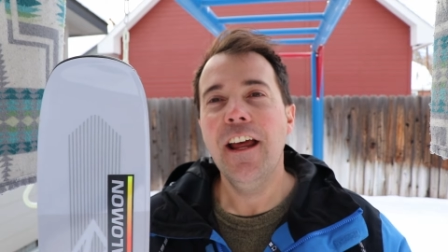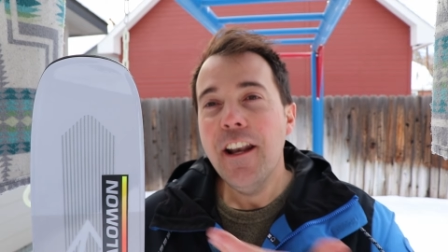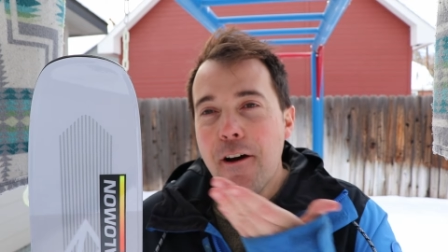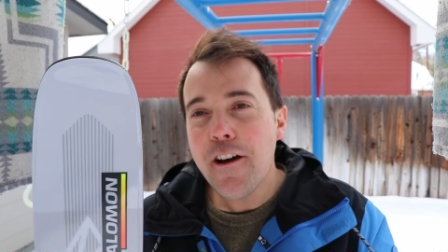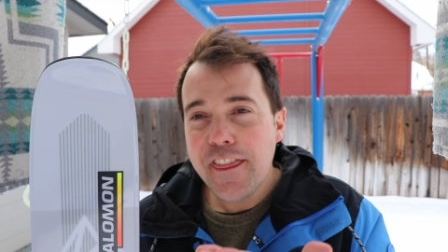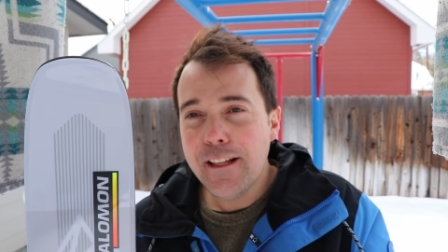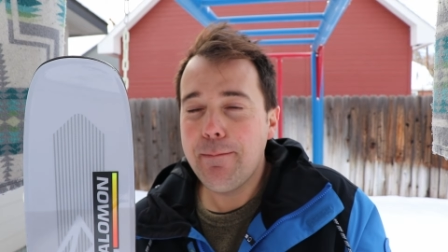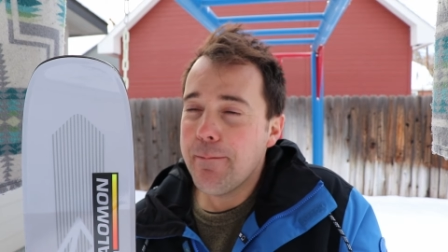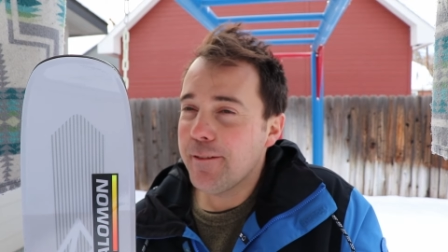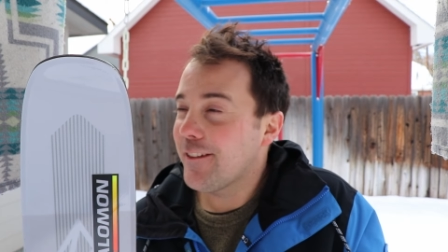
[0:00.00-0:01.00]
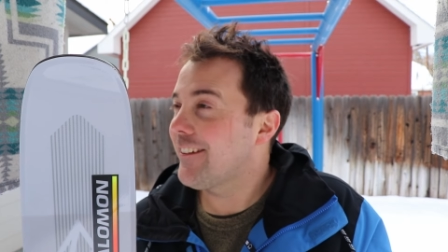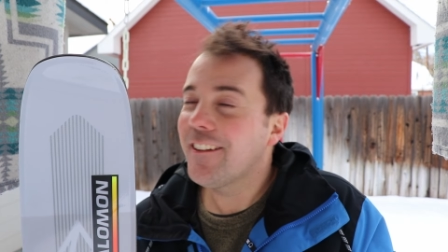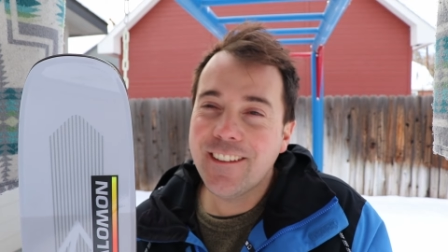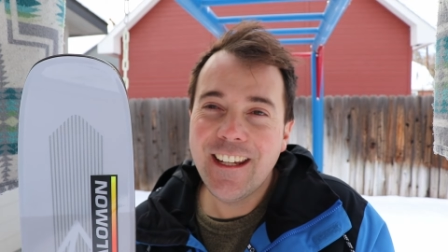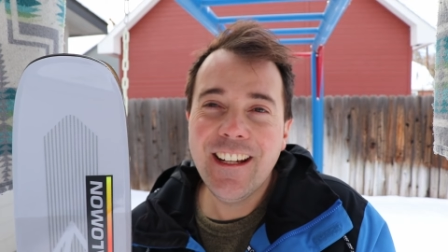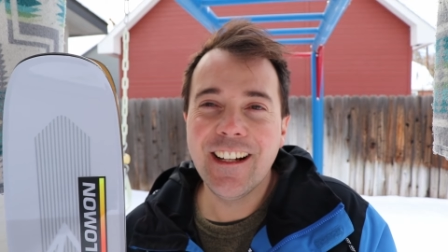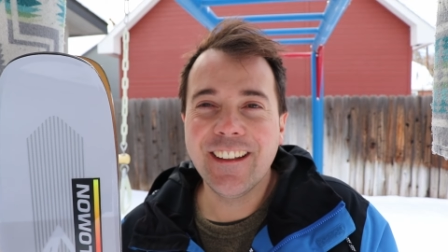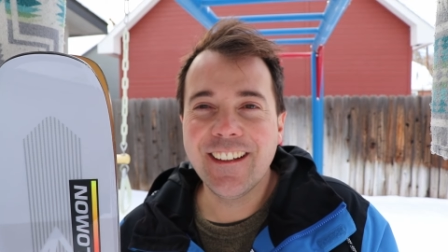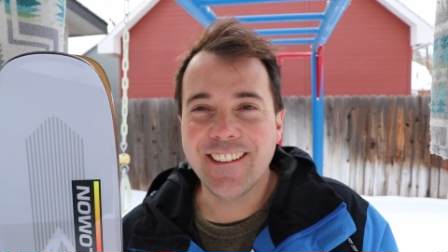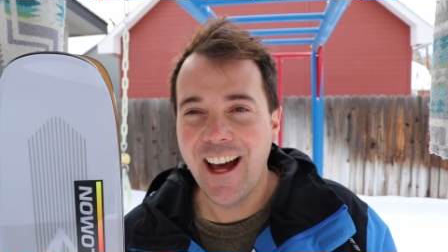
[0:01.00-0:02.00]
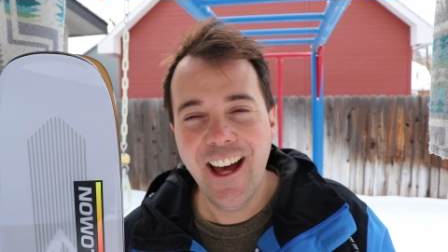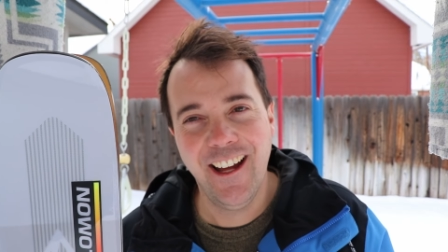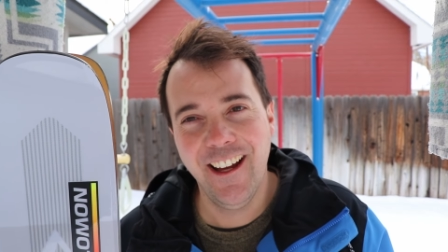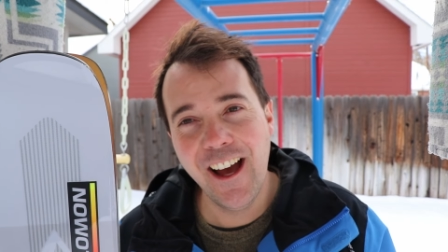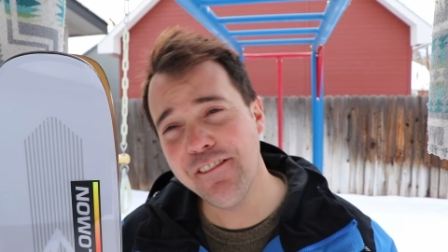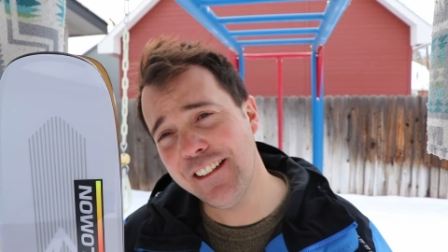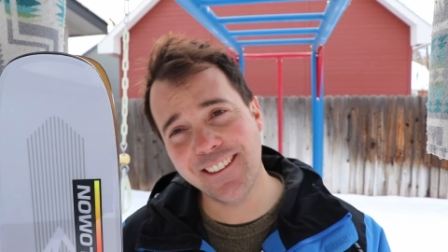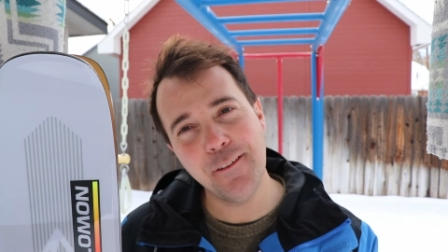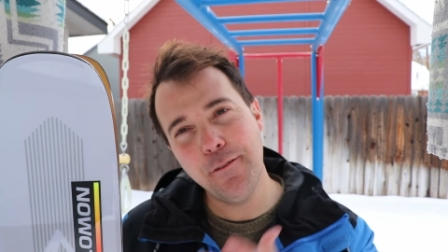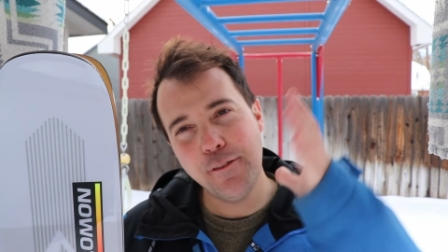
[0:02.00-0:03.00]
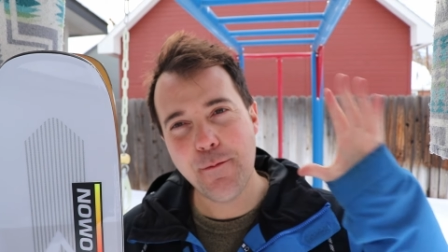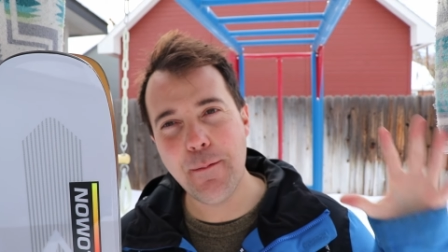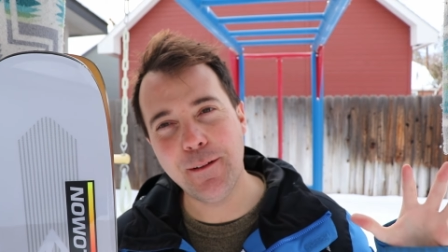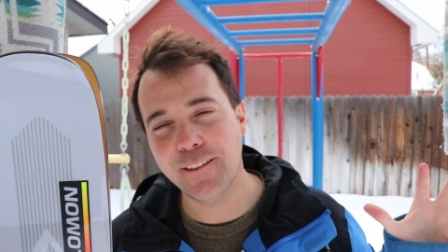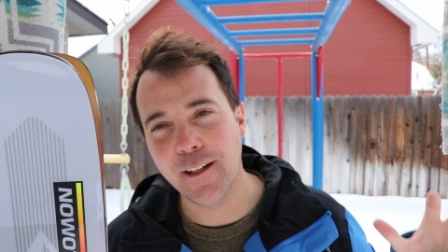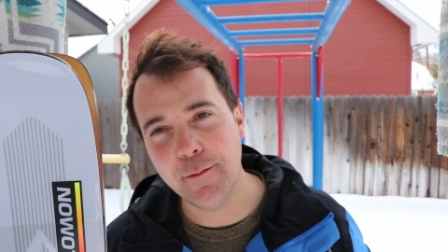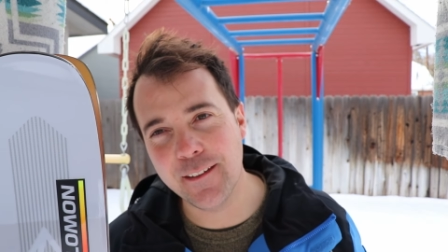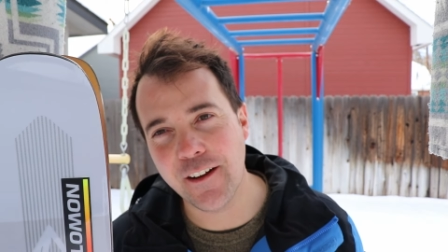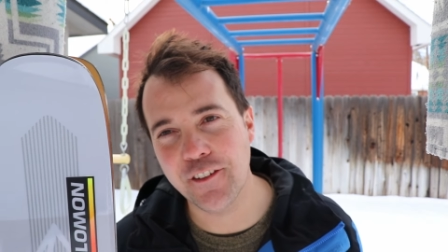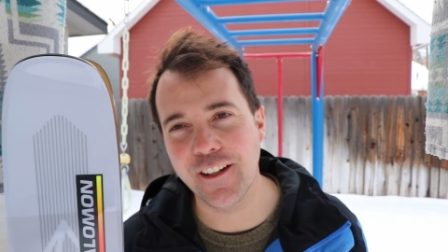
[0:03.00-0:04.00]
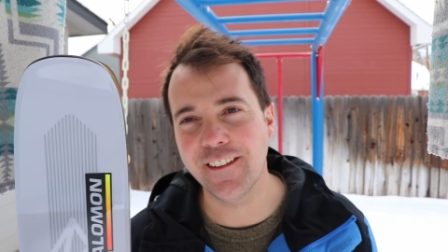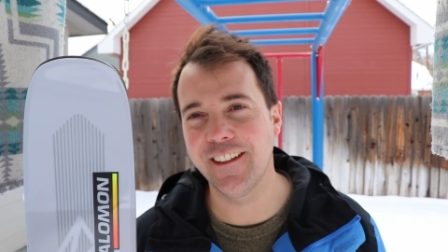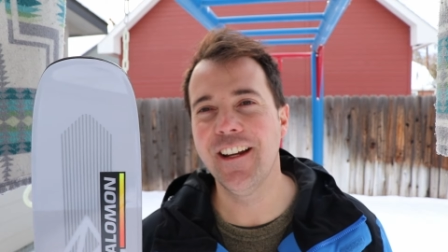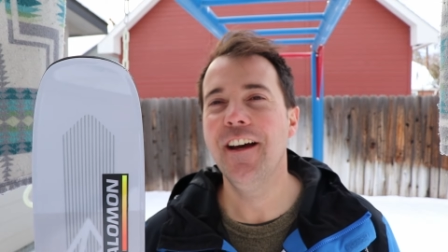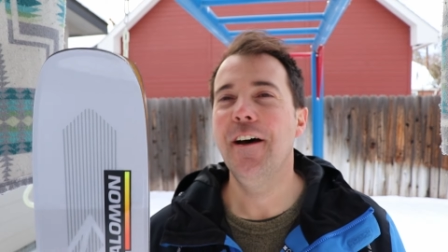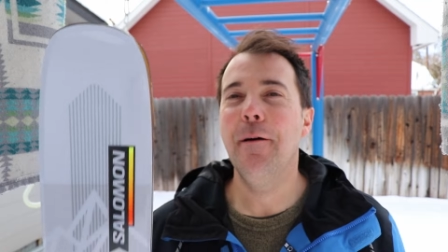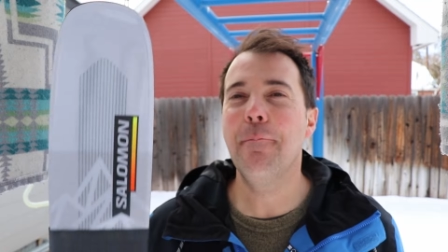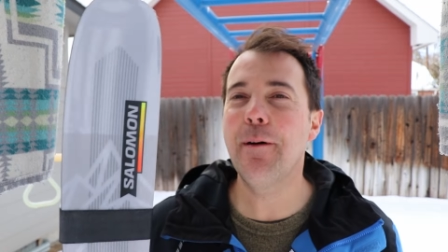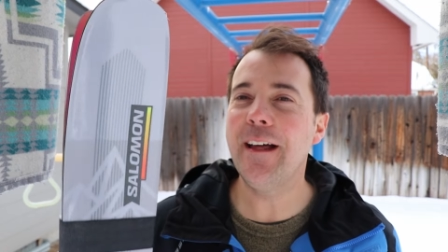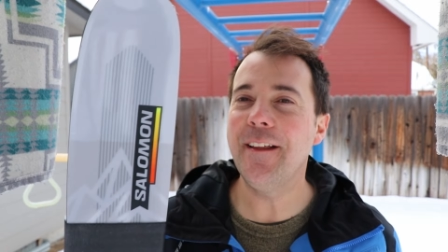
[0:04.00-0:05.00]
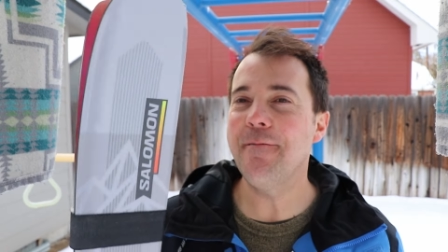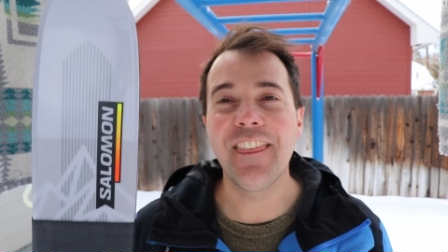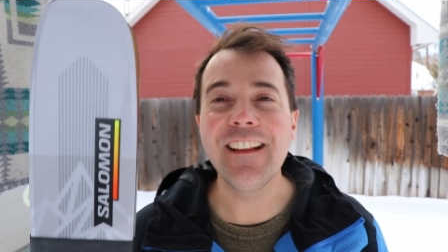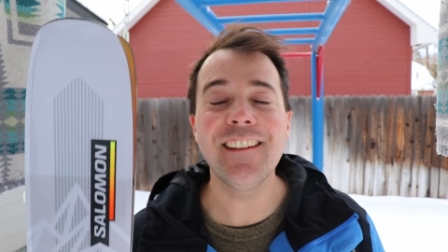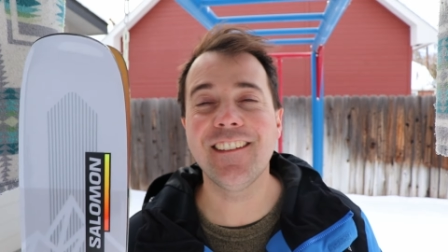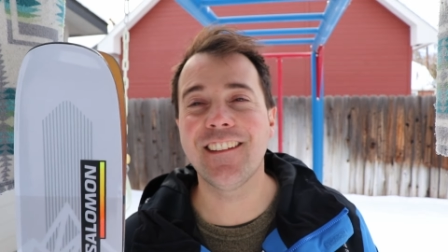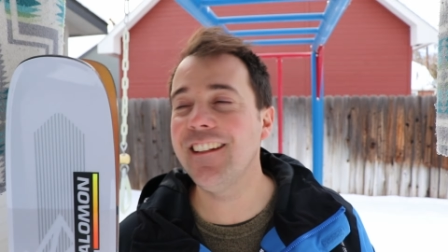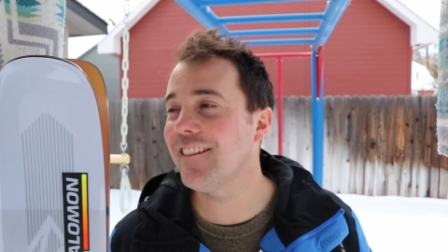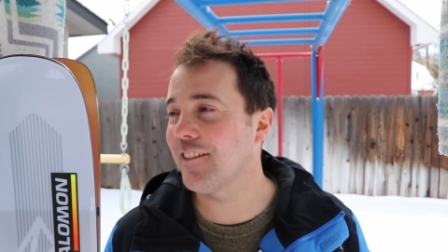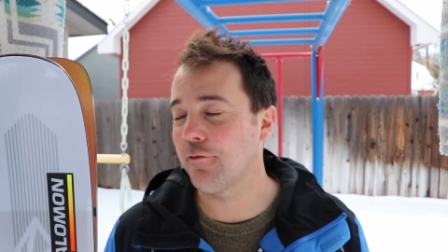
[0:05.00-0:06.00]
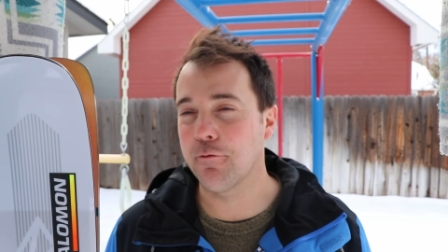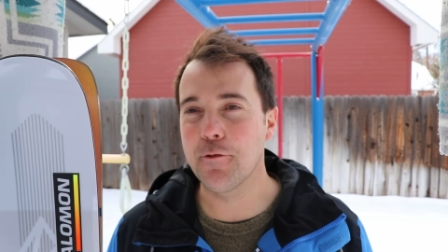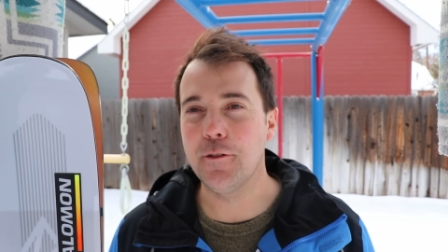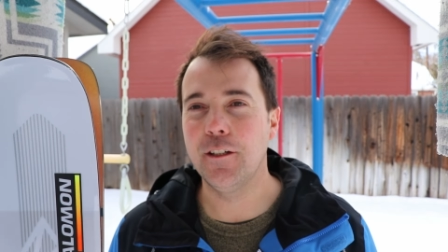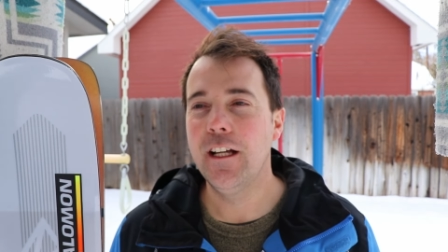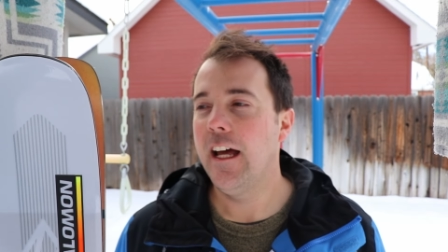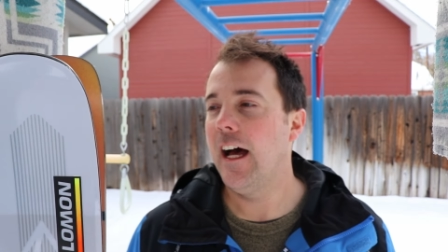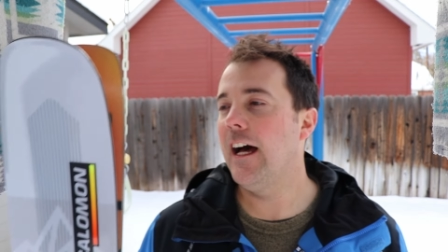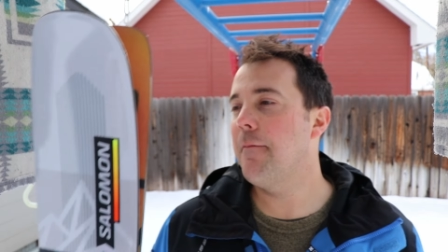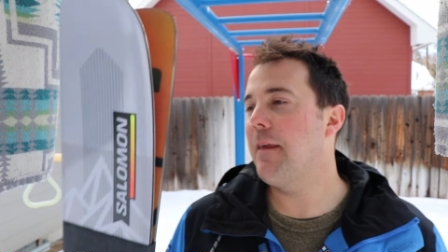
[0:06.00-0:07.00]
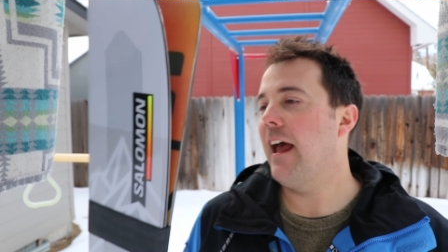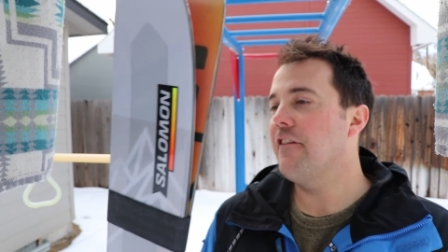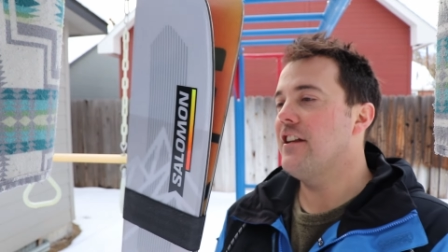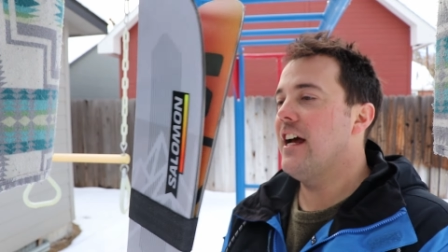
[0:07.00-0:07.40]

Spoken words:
No, I think people just are skiing on these. I mean, some of it might be Salomon's advertising, but I think these skis just rule. They have a